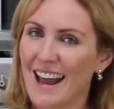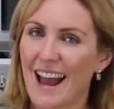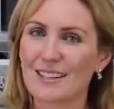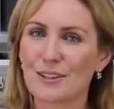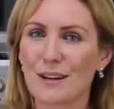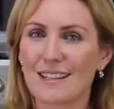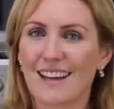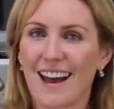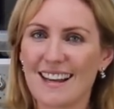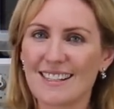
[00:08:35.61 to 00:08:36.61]
As always
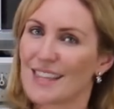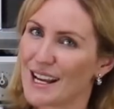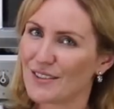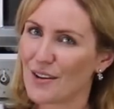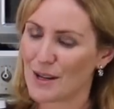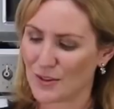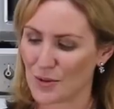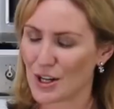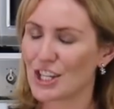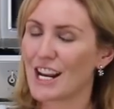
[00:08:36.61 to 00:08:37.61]
guys, thanks very much for
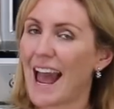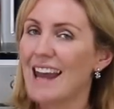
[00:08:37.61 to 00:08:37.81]
watching